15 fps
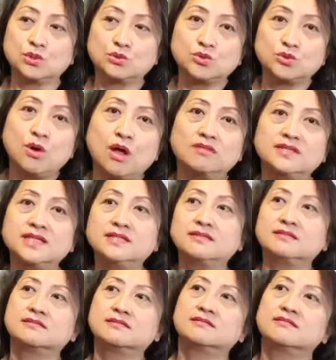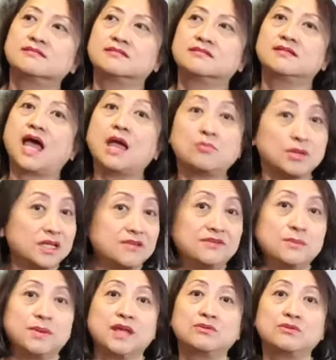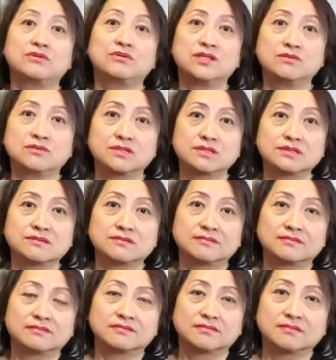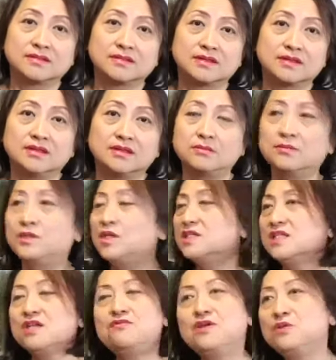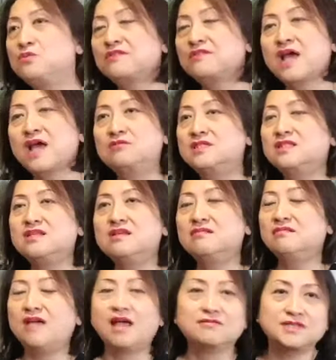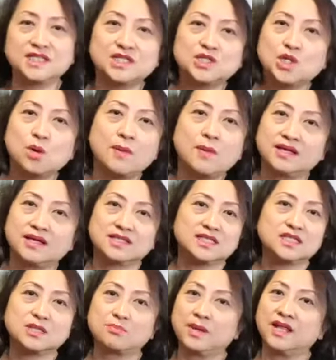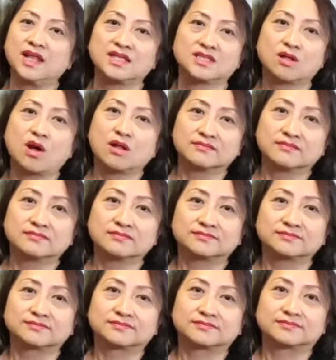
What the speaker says: So do all this, I believe the pain will reduce. Because even with counseling, I've seen so many cases, the pain has gone.